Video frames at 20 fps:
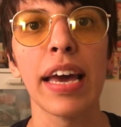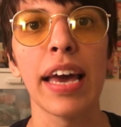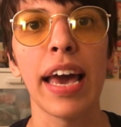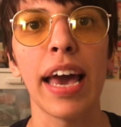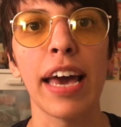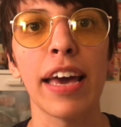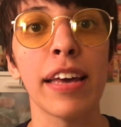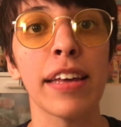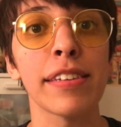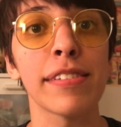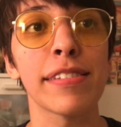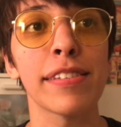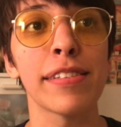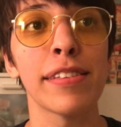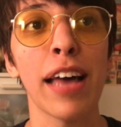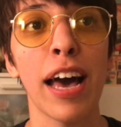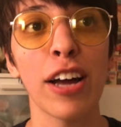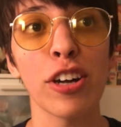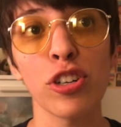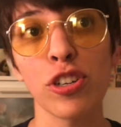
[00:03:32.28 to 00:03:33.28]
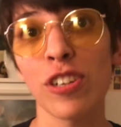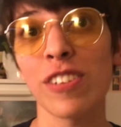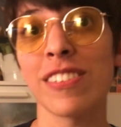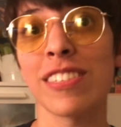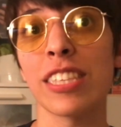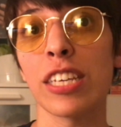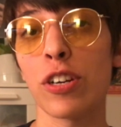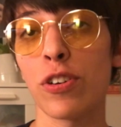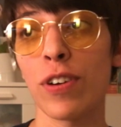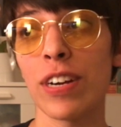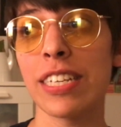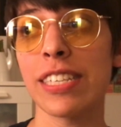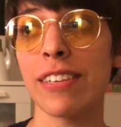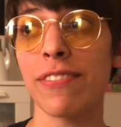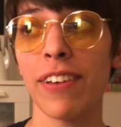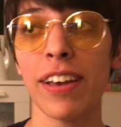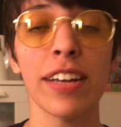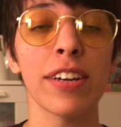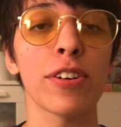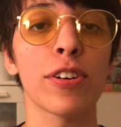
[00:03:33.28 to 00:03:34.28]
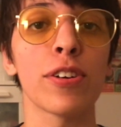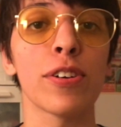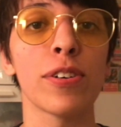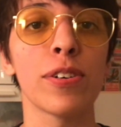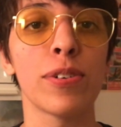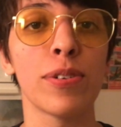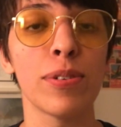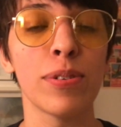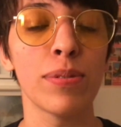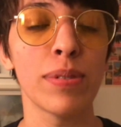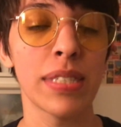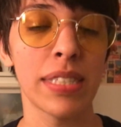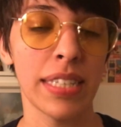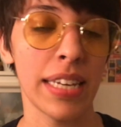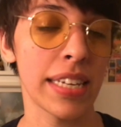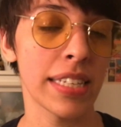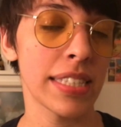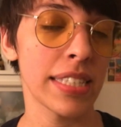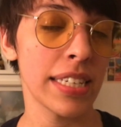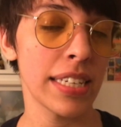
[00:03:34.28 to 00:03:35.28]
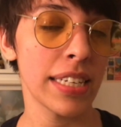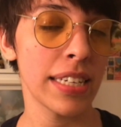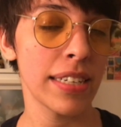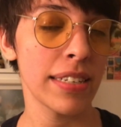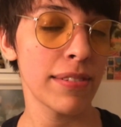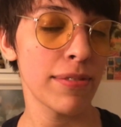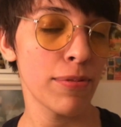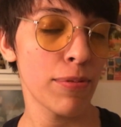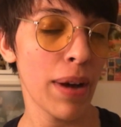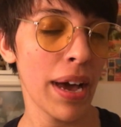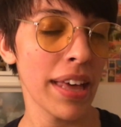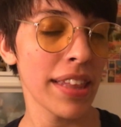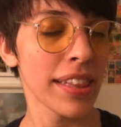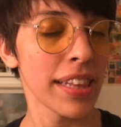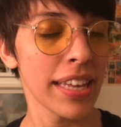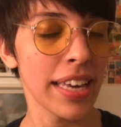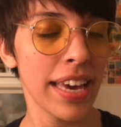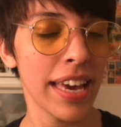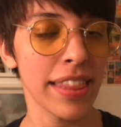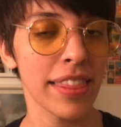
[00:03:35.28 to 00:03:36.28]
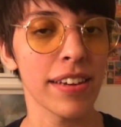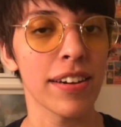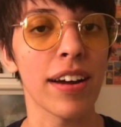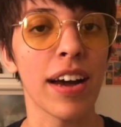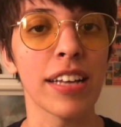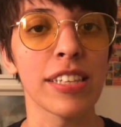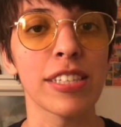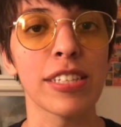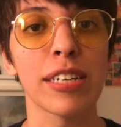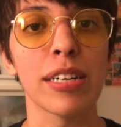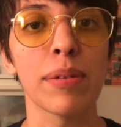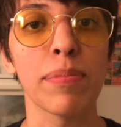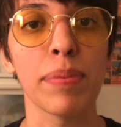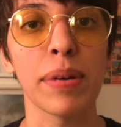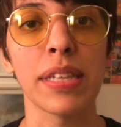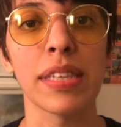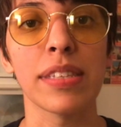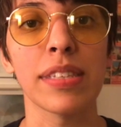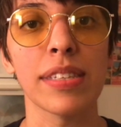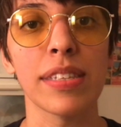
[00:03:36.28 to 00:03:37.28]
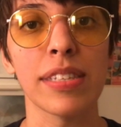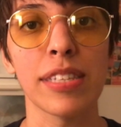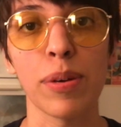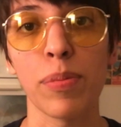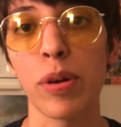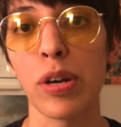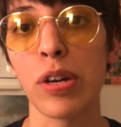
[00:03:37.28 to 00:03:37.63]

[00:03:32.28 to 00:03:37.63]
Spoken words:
as not just the crazy fangirl who was dancing wildly at their concert, but someone